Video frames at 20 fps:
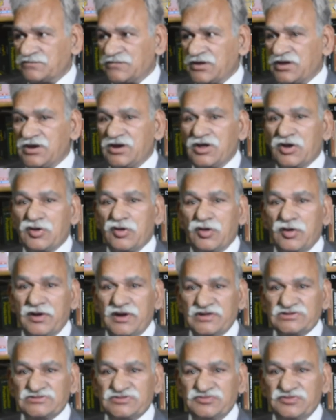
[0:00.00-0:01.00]
in
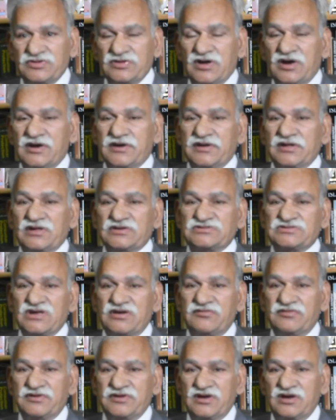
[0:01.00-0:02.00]
accordance with Article
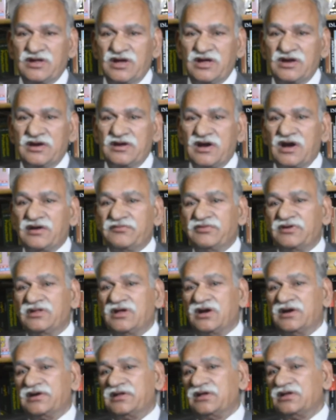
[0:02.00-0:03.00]
79, read with
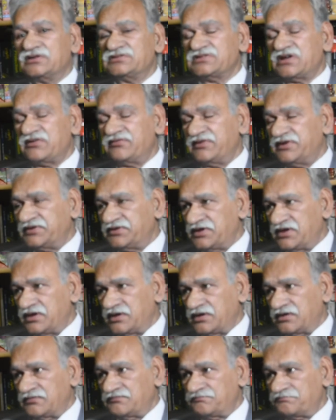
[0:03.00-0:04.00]
Article 17.
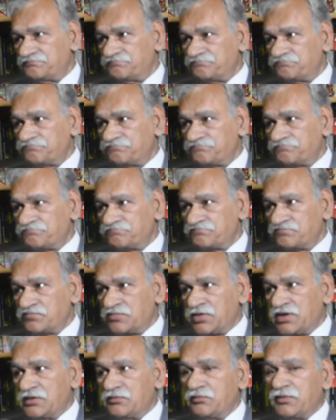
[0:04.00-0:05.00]

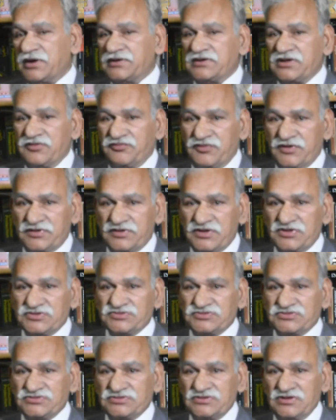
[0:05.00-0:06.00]
But if it
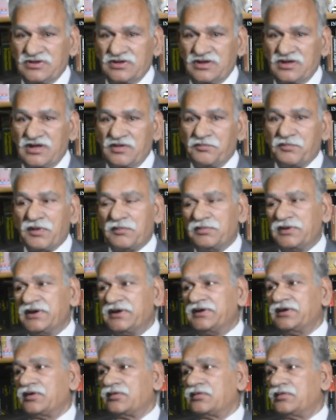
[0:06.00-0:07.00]
is a
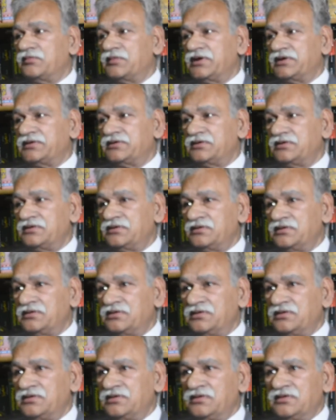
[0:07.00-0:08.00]
public document,
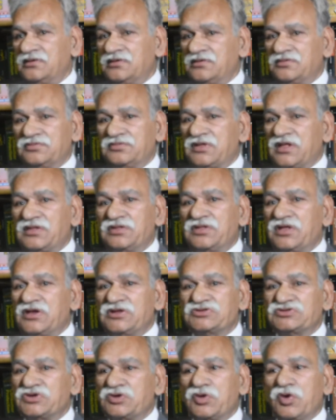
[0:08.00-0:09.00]
then there
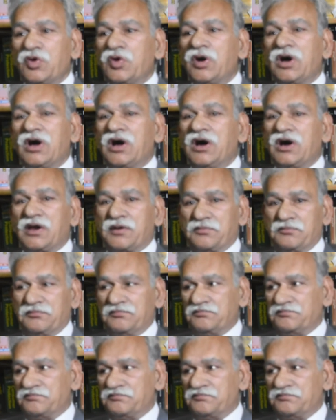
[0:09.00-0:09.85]
is no harm